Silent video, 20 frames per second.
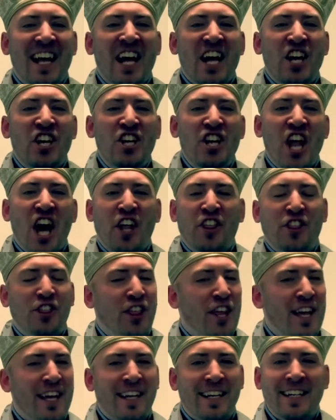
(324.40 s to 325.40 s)

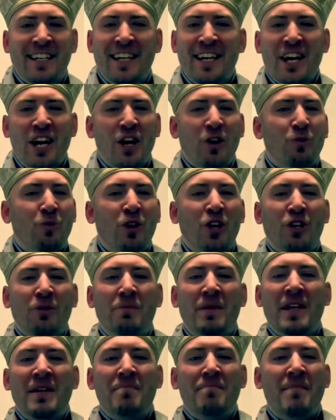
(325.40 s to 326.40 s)
Nothing will
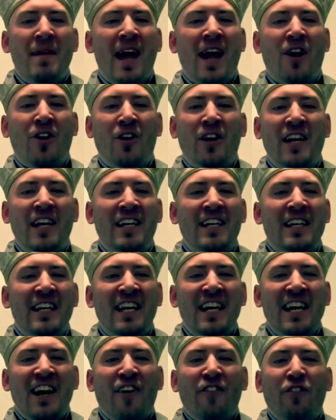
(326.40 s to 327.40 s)
be merry
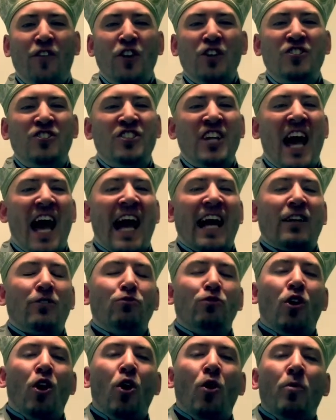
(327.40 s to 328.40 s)
for Zach
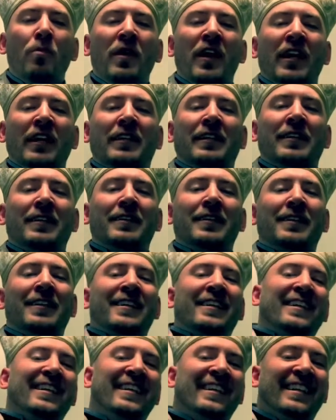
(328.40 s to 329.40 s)
Romig.
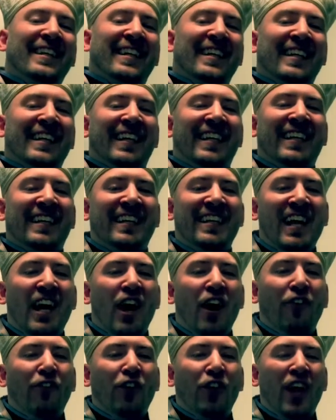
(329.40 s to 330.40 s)

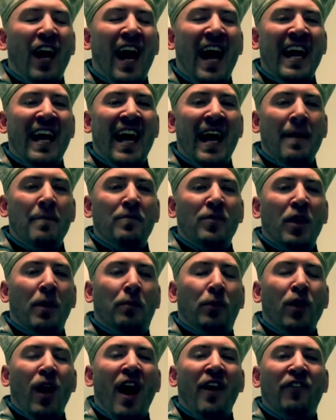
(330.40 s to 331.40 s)
For I am the
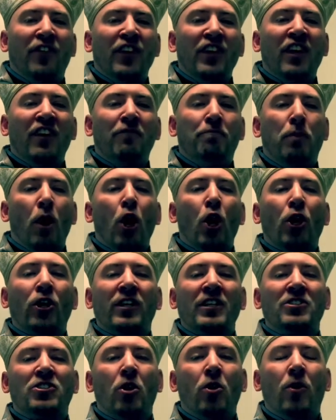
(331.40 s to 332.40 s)
prophet of
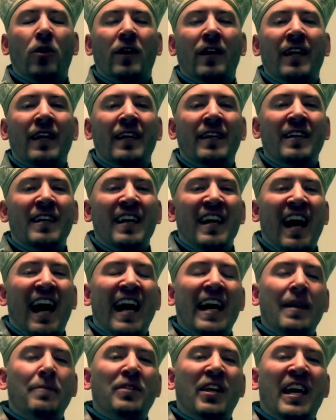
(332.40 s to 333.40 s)
purgatory. I
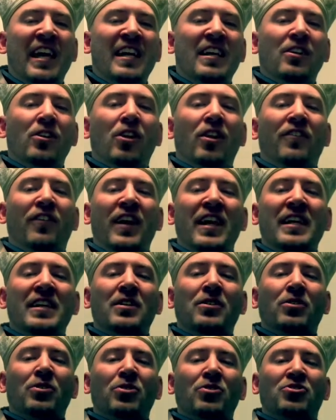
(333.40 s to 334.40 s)
am the heel of
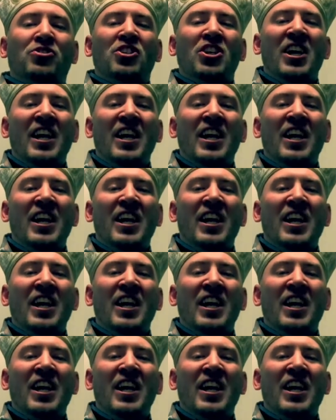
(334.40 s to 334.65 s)
heels.